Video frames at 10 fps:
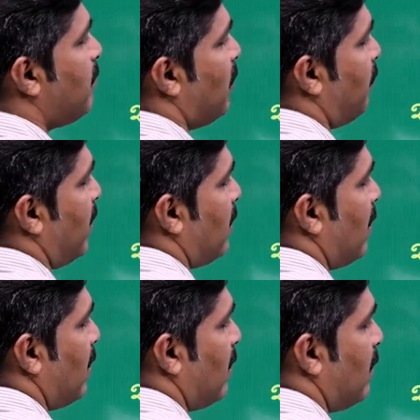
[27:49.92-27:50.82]
profit?
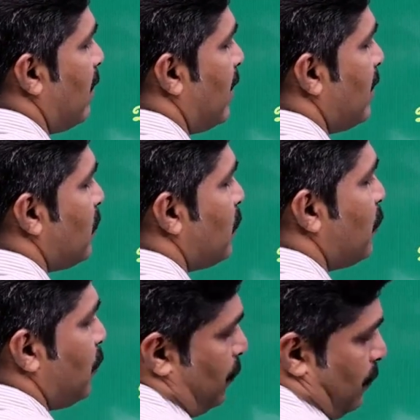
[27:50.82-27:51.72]
That is
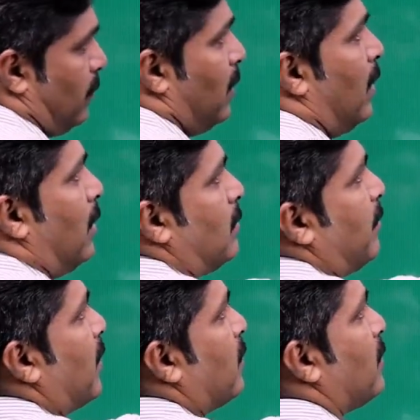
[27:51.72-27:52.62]
2. It's
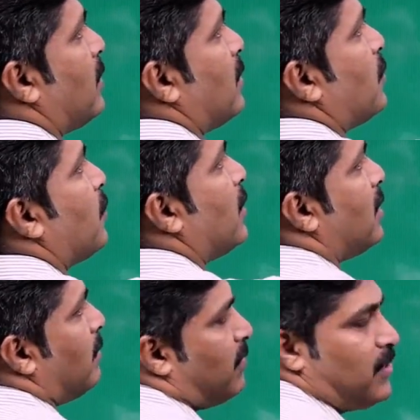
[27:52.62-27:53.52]
because this is
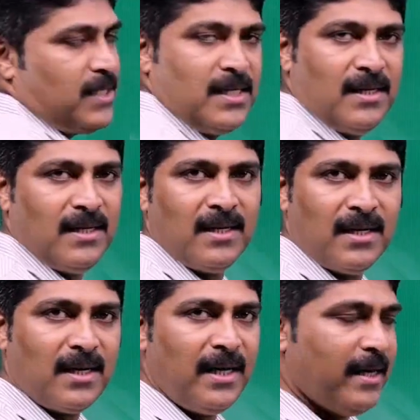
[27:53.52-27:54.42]
23%.
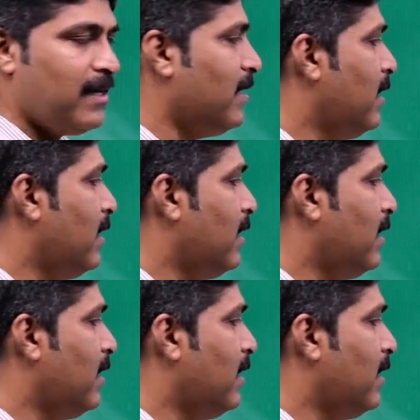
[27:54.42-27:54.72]
Clear?